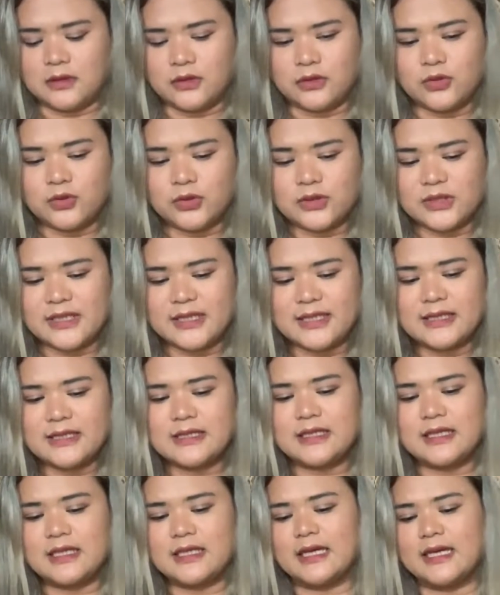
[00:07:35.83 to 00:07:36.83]
Notice
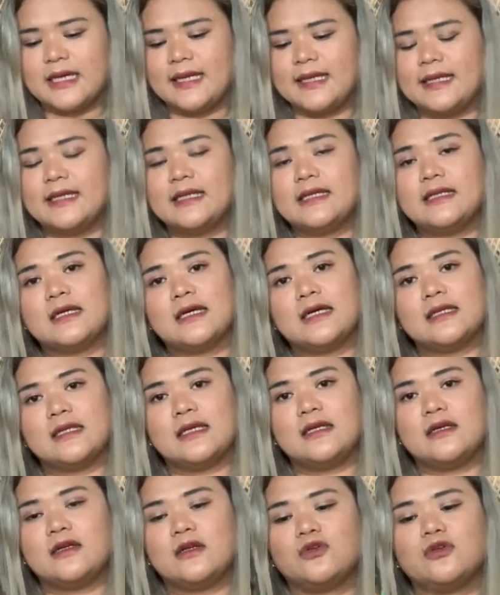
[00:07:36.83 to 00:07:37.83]
that I did not
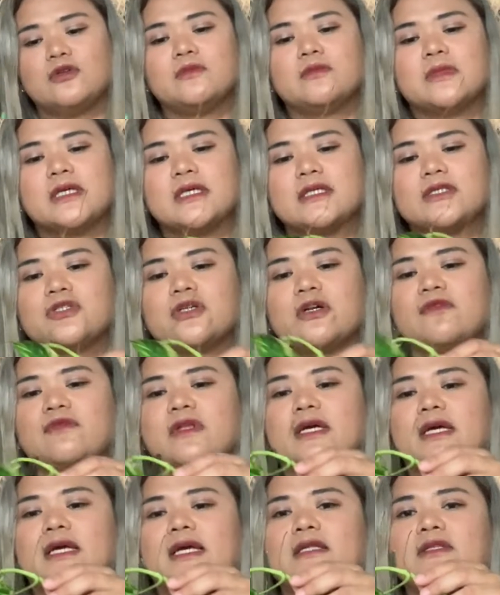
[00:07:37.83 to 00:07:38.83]
include much of
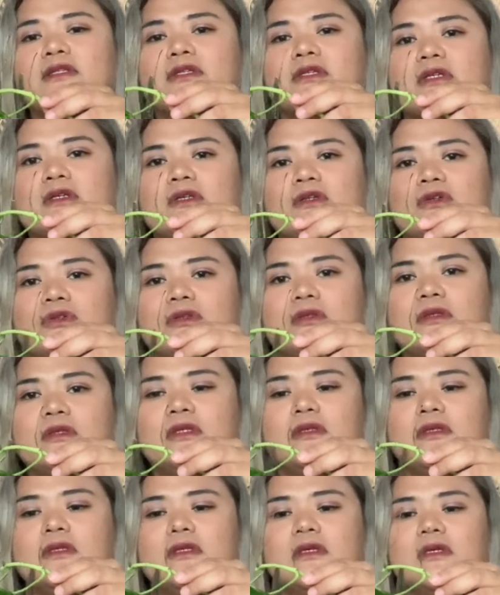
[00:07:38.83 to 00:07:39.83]
the internode
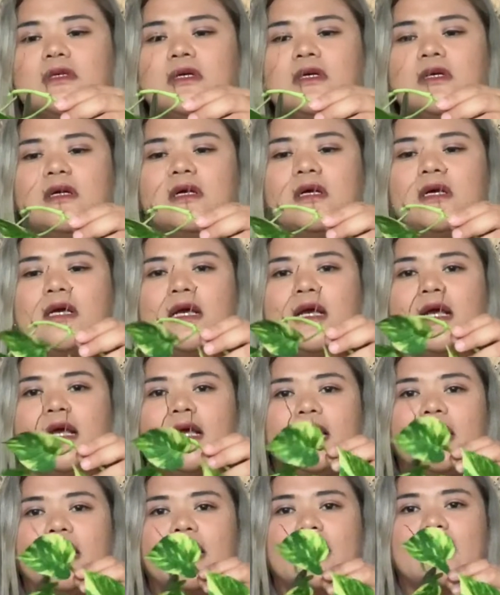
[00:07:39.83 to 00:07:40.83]

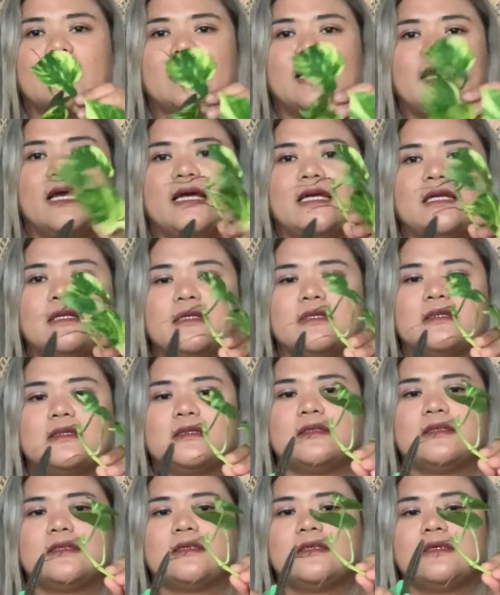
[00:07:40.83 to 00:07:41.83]
at the end
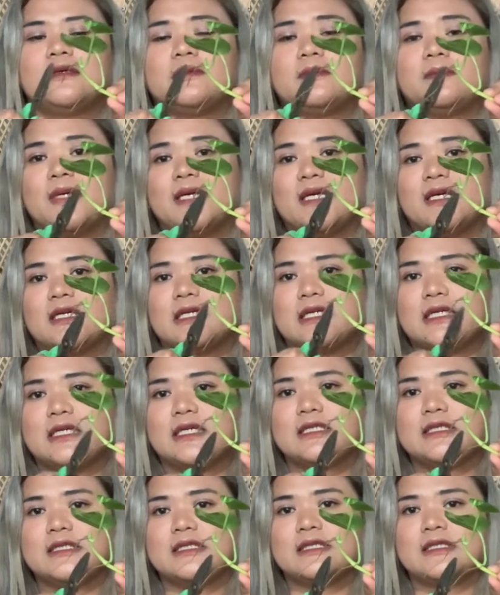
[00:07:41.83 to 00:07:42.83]

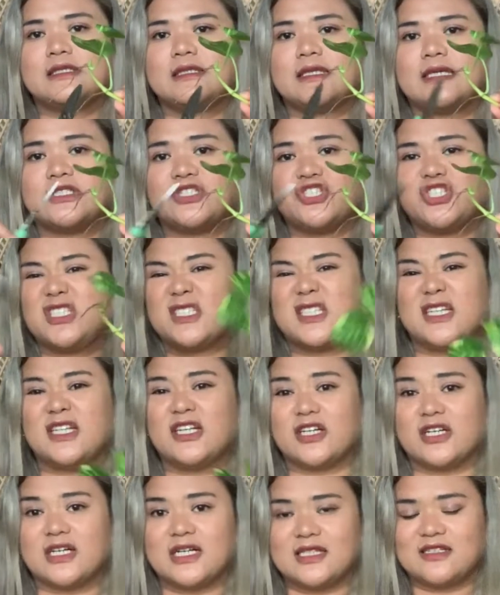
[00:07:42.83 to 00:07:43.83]
because that's just gonna
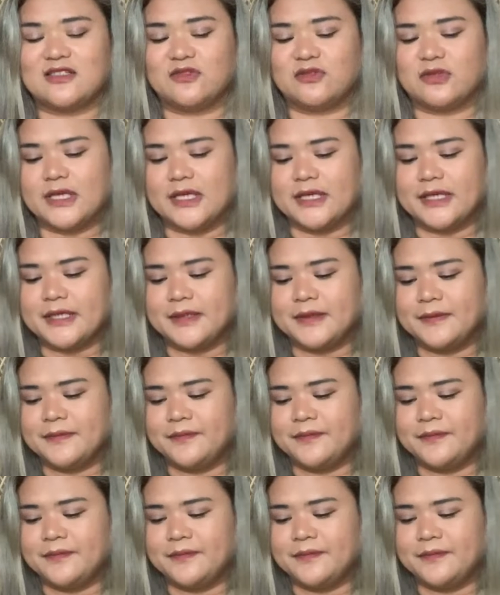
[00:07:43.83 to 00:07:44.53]
rot in water.